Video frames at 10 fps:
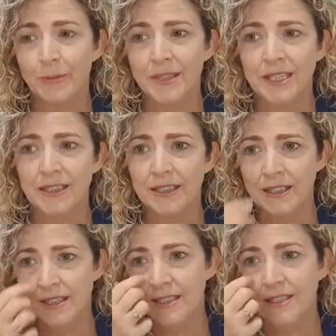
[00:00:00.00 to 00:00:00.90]
particularly
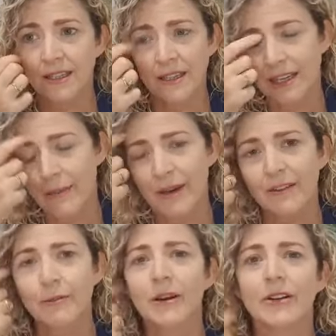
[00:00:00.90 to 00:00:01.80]
there's a study that came out
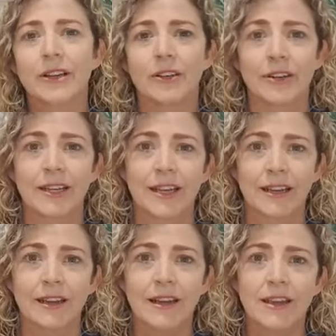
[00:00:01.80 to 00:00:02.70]
of America again,